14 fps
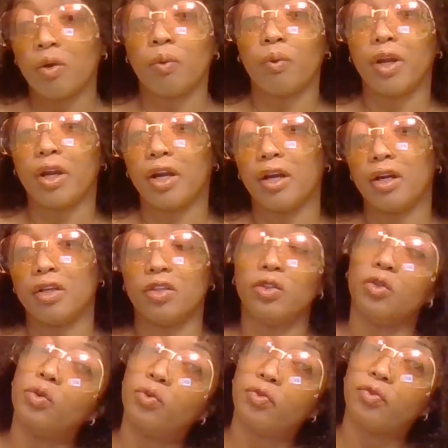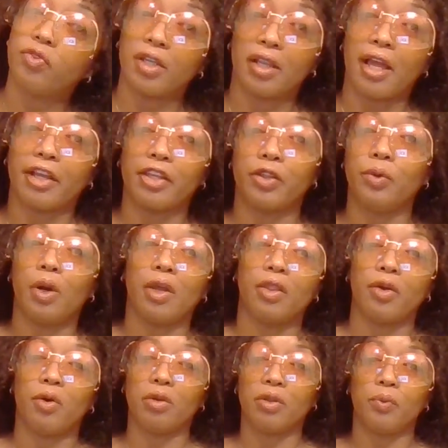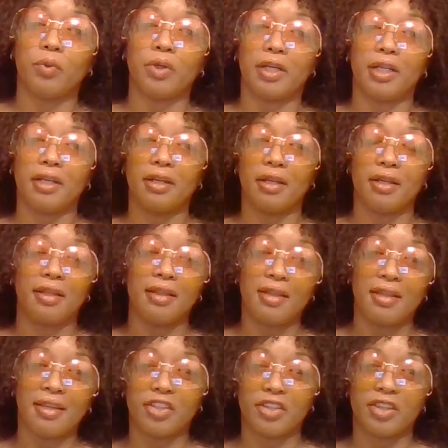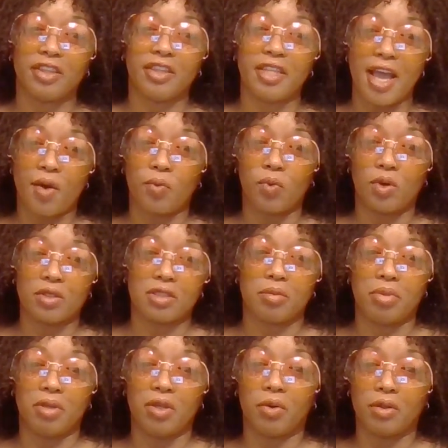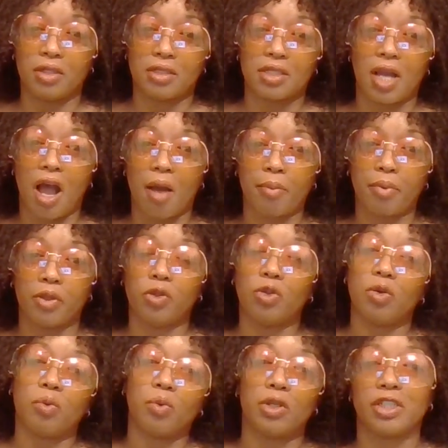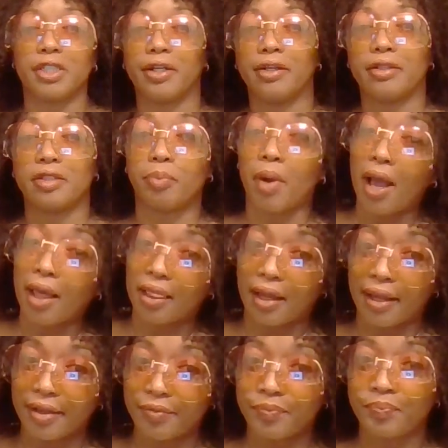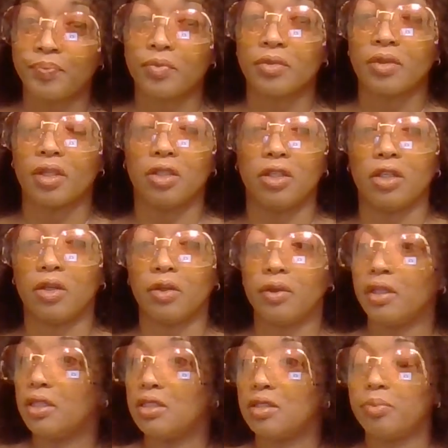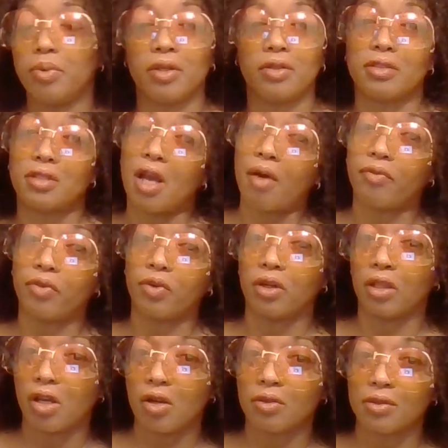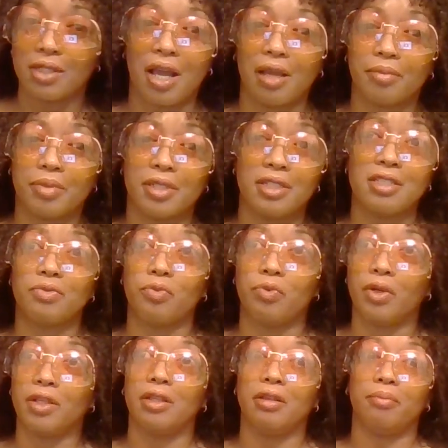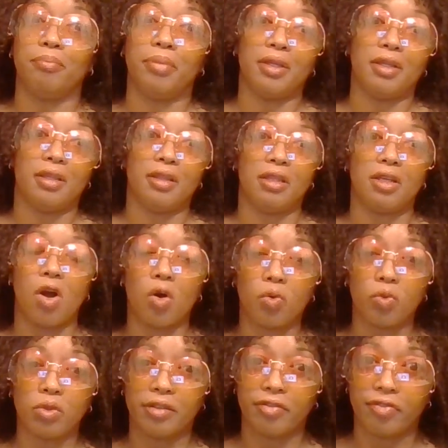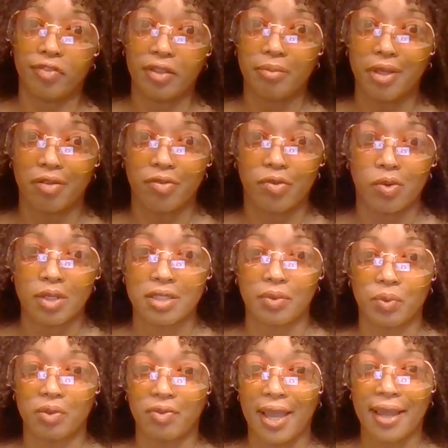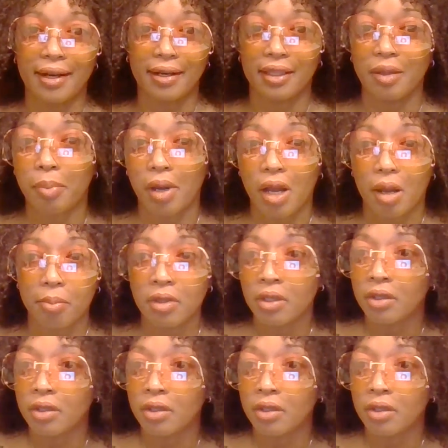where you feel like you are the only one that wants to be on the top and you don't want to share the spotlight. Nikki's been on top for a long time. She's really been the only female voice that we've had in hip hop